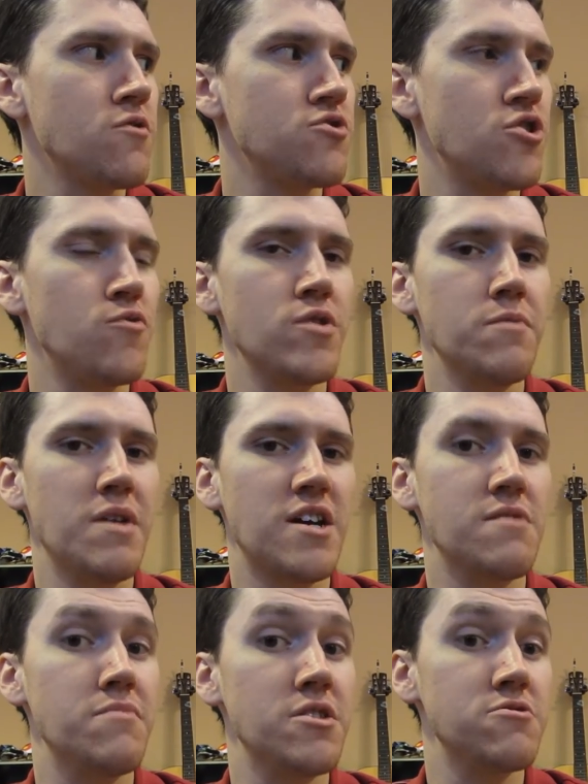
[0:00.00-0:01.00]
don't want to make
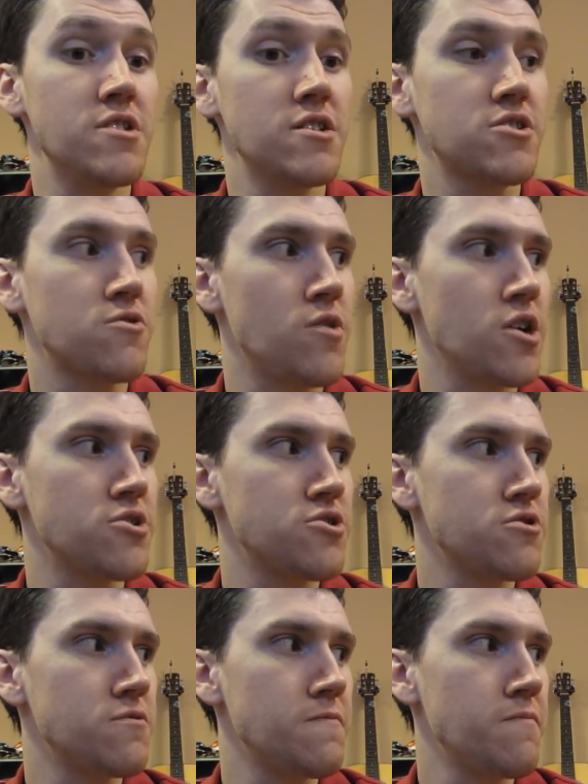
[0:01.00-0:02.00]
a butternut squash
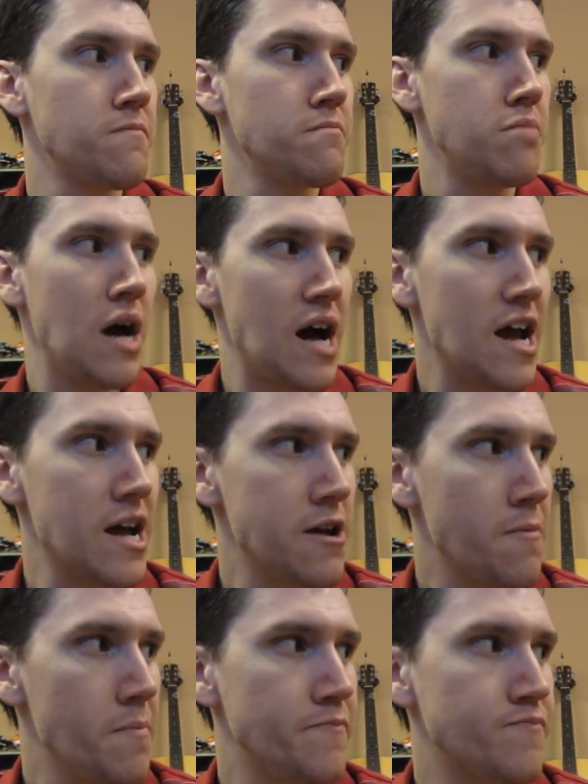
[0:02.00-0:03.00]
pie.
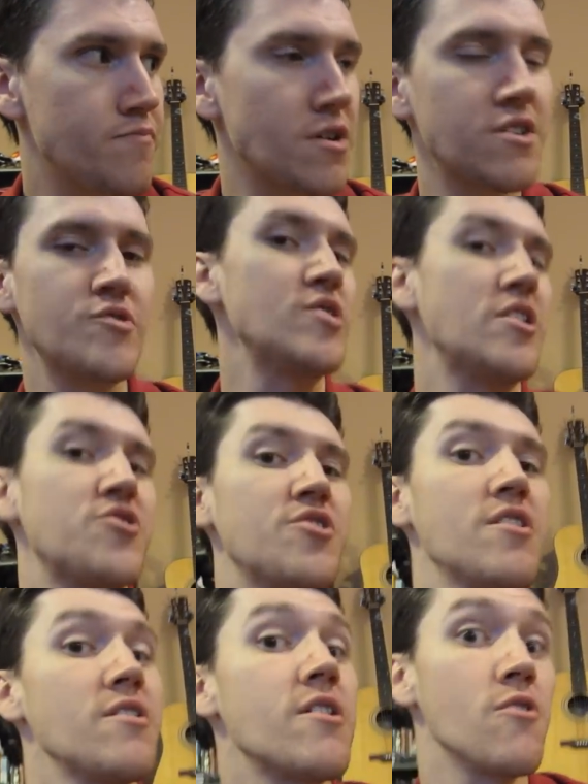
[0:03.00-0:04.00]
Yeah. Because that's
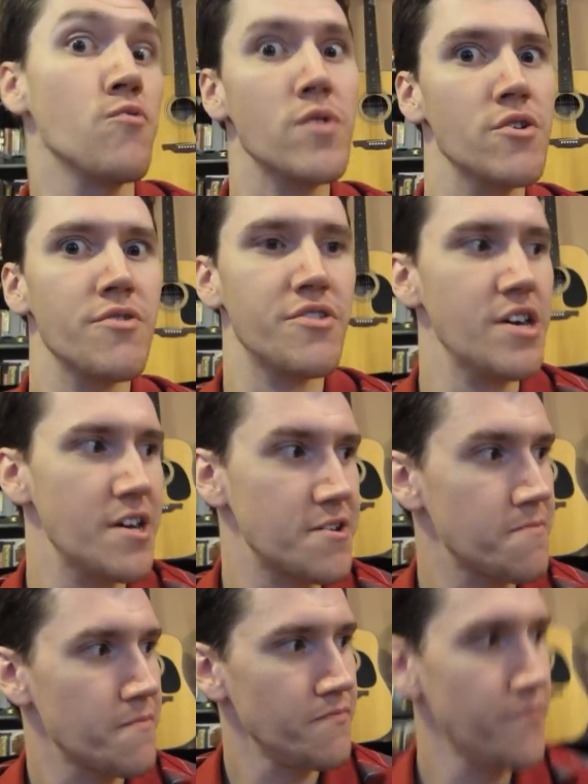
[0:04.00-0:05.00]
not like a real thing.